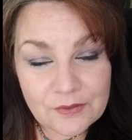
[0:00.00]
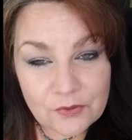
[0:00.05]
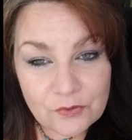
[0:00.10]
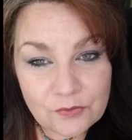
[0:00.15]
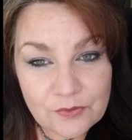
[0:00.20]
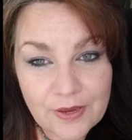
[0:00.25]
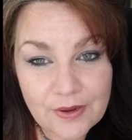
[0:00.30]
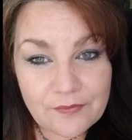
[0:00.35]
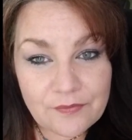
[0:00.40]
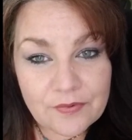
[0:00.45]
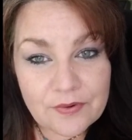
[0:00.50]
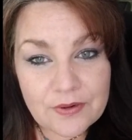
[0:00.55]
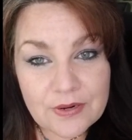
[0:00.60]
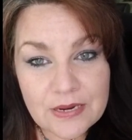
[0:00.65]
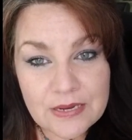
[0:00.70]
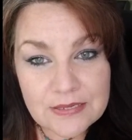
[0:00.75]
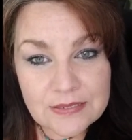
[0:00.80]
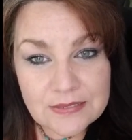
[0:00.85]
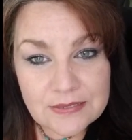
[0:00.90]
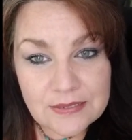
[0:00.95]
You never
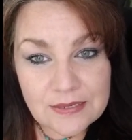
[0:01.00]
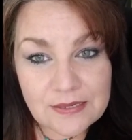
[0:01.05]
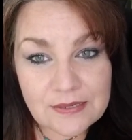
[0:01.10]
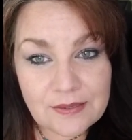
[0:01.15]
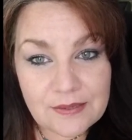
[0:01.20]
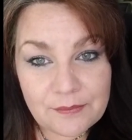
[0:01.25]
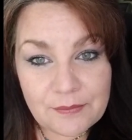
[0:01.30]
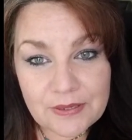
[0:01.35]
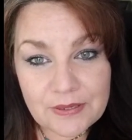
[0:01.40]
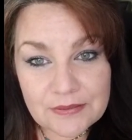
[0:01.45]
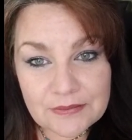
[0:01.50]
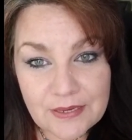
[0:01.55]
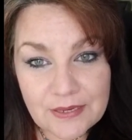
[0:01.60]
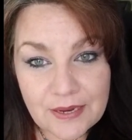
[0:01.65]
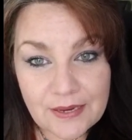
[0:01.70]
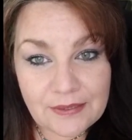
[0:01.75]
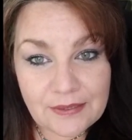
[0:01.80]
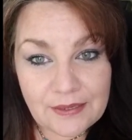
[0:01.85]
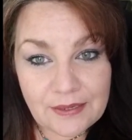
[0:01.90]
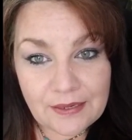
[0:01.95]
see them
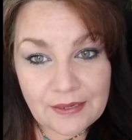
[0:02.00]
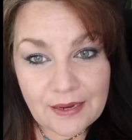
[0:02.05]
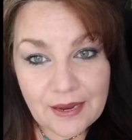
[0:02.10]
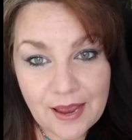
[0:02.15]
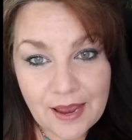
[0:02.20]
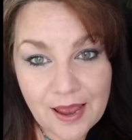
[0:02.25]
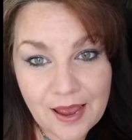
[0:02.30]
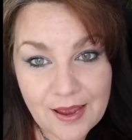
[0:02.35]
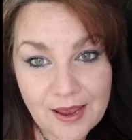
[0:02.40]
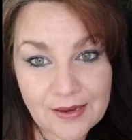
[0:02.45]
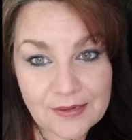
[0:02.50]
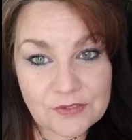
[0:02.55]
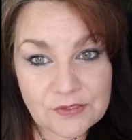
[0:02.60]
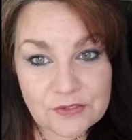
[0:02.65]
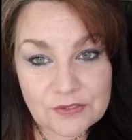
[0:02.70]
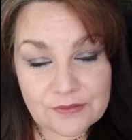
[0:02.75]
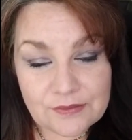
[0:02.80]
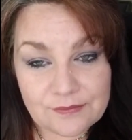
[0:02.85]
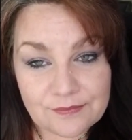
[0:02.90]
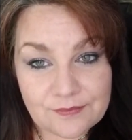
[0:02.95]
taking
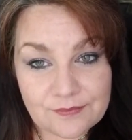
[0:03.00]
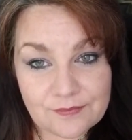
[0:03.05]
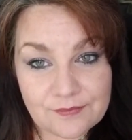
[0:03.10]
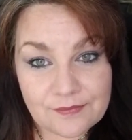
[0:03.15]
action.